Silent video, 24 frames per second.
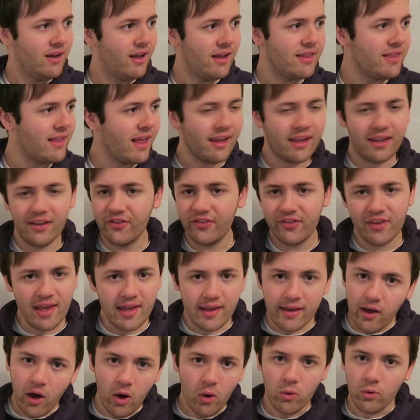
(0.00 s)
and then
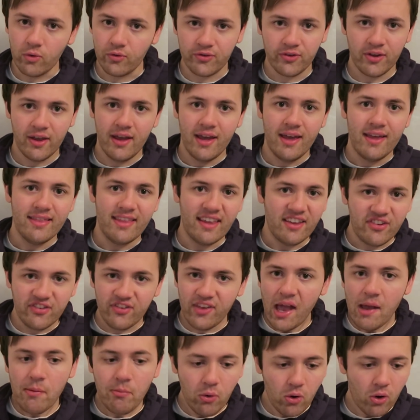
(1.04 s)
concede goals. They
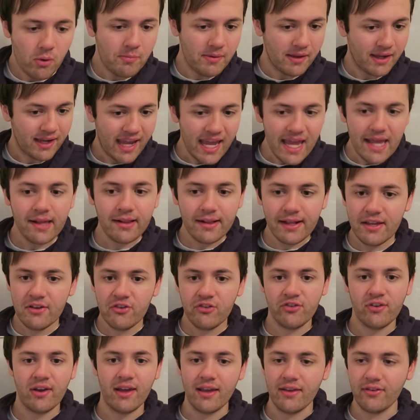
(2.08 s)
step up, they keep clean
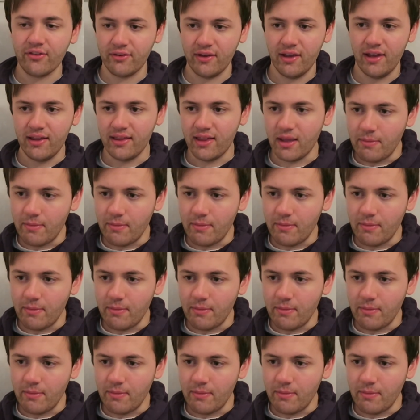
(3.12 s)
sheets,